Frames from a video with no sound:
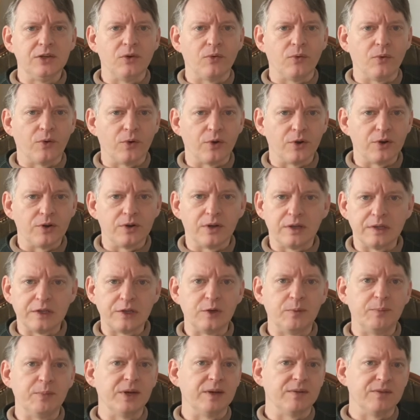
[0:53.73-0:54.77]
or a
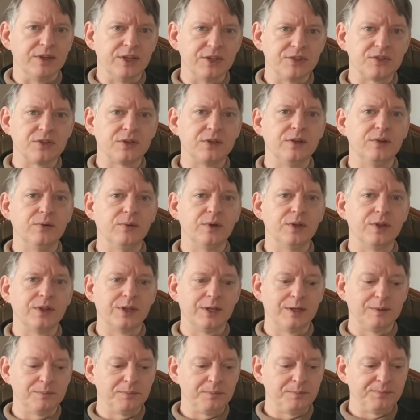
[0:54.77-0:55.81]
little bit of history with
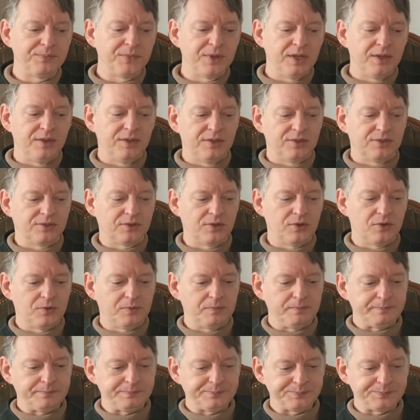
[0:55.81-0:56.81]
them. So